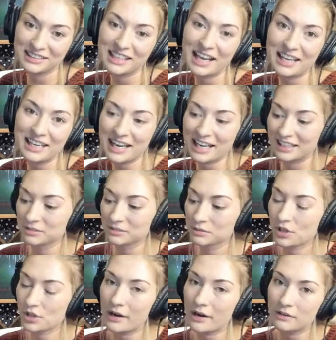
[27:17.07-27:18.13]
Lena.
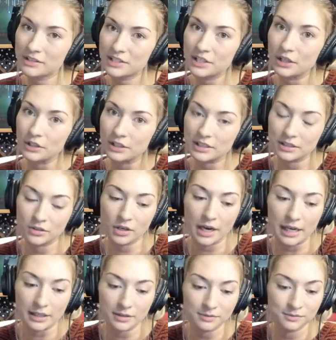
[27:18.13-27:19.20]
Shout out to you. You did great.